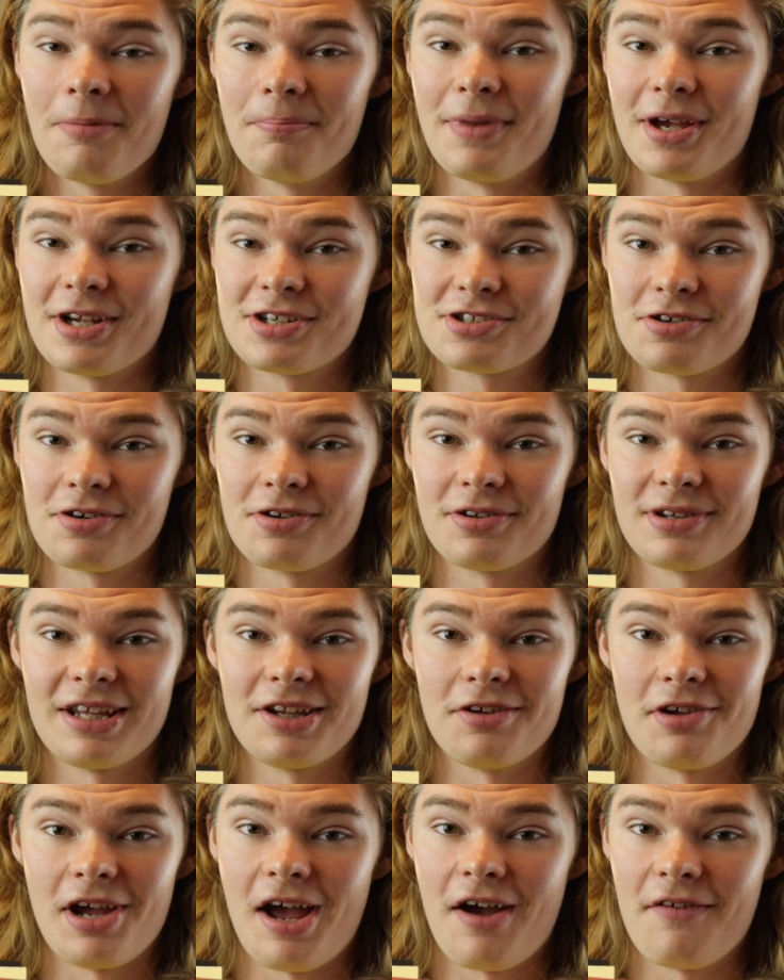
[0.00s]
Make sure that
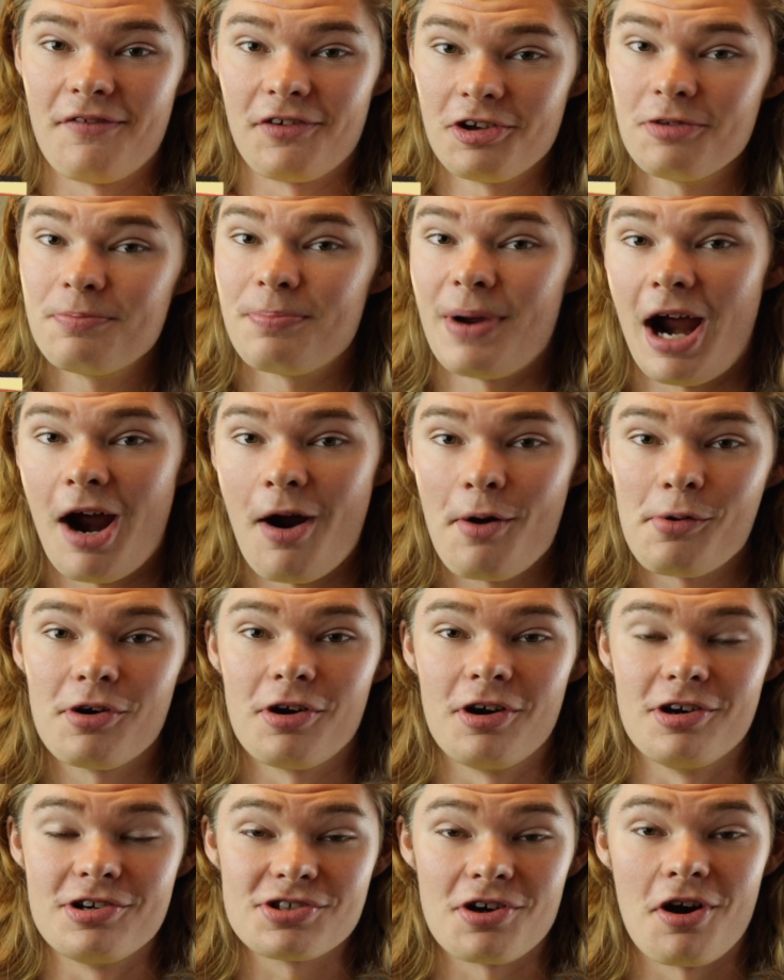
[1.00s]
you have good power
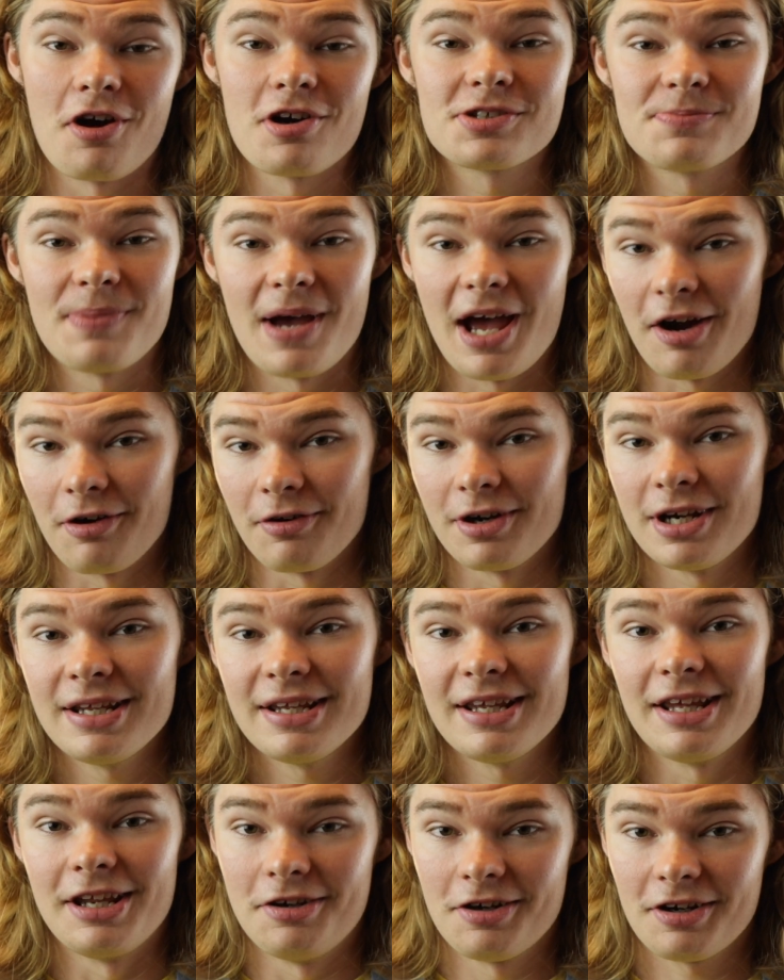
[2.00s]
or a charged battery
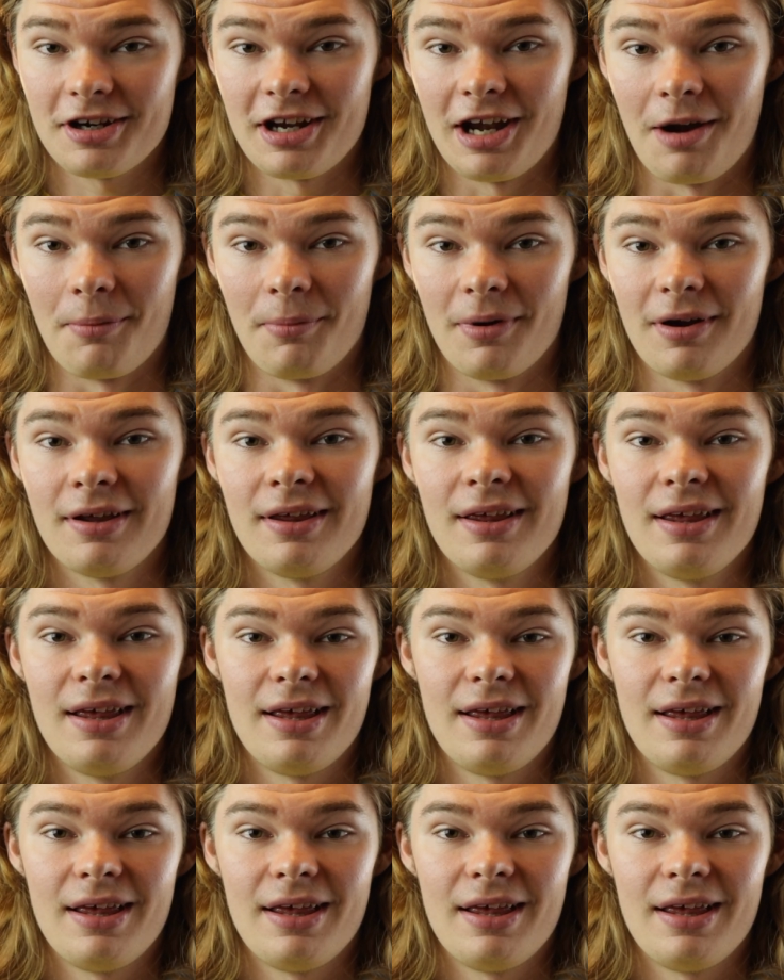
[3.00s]
in your camera.